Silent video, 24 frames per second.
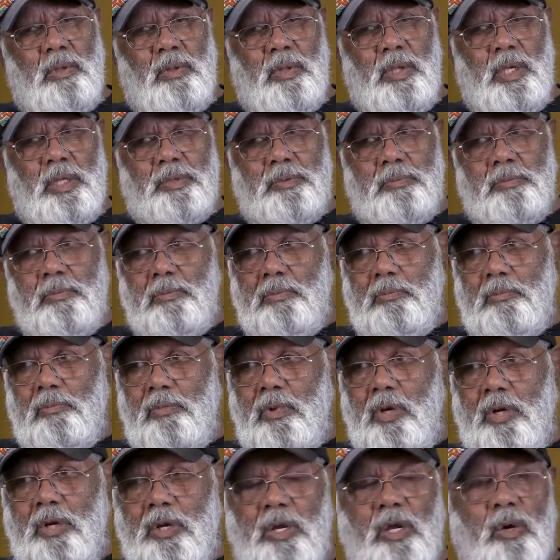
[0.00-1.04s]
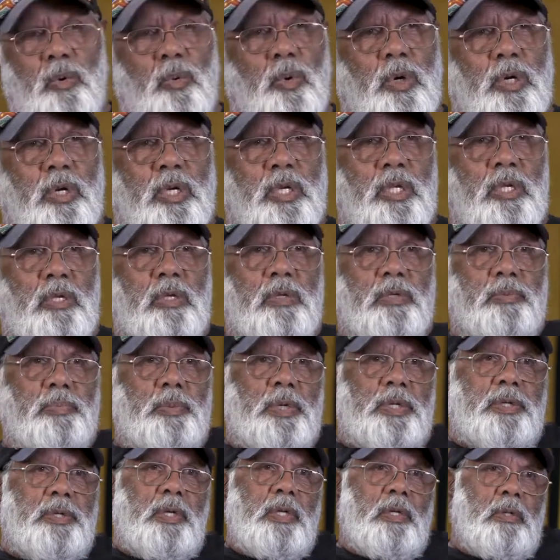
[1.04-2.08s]
I don't know what it is,
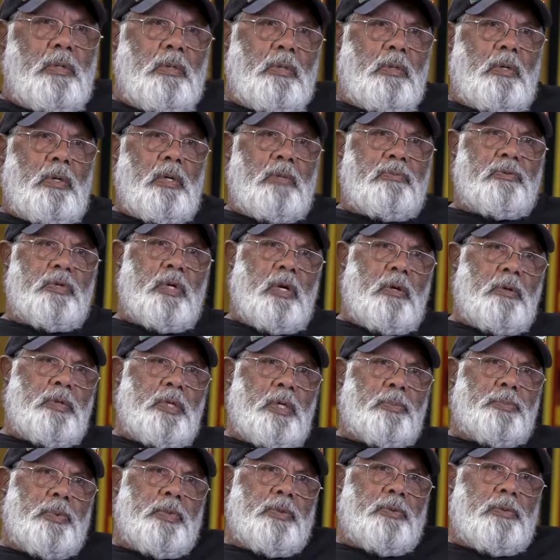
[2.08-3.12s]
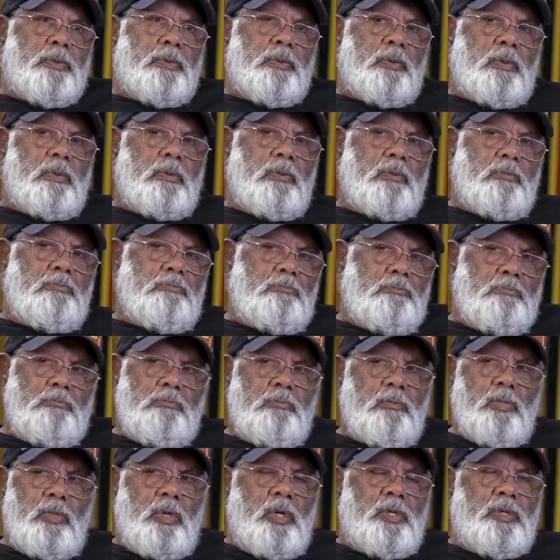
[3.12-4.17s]
but I've grown up with,
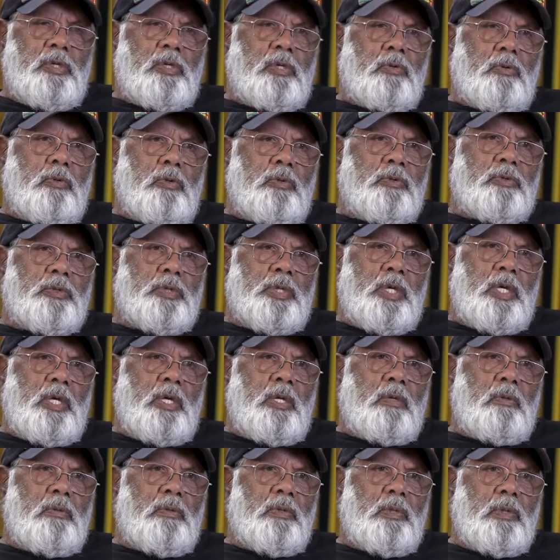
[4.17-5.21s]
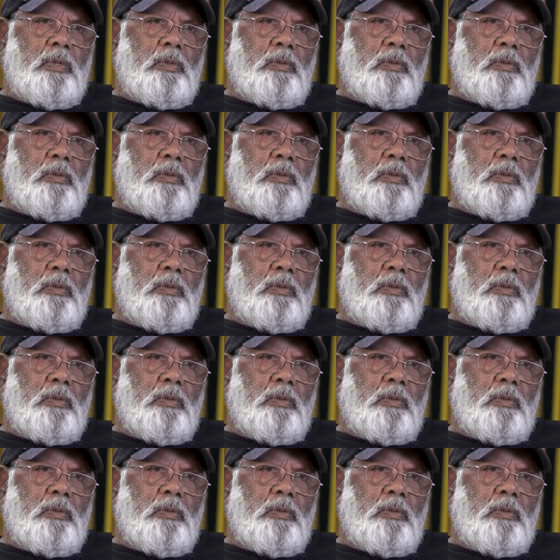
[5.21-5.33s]
I just couldn't stand.